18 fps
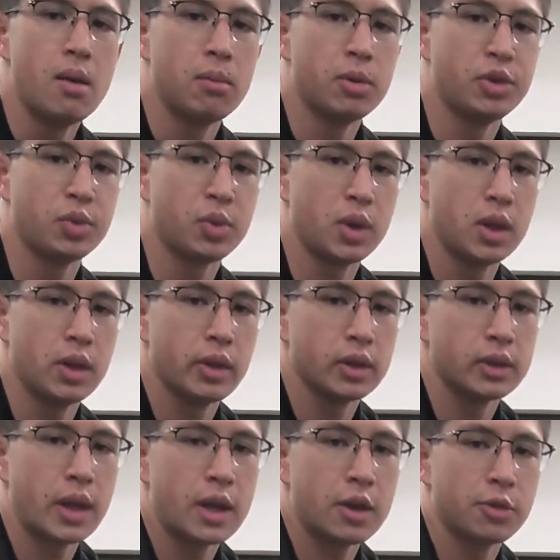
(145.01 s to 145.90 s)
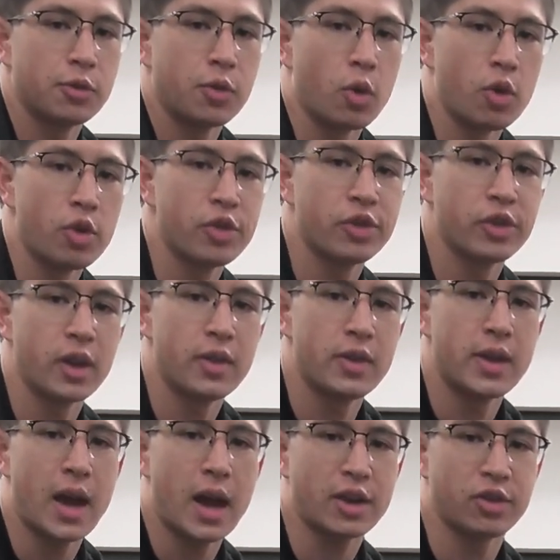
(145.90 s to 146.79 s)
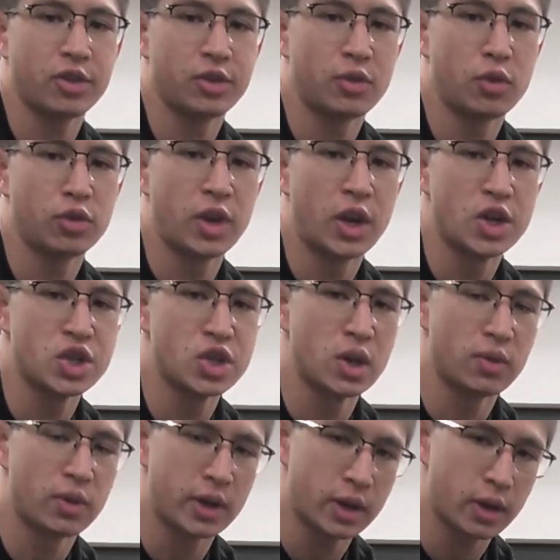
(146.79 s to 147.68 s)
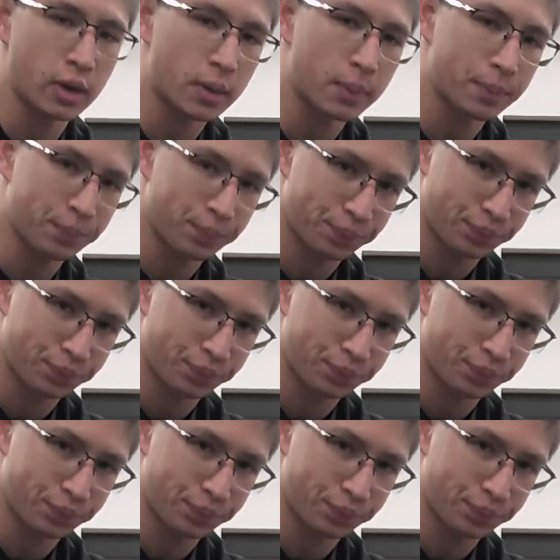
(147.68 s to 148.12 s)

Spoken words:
between the line of force and the axis of rotation over here.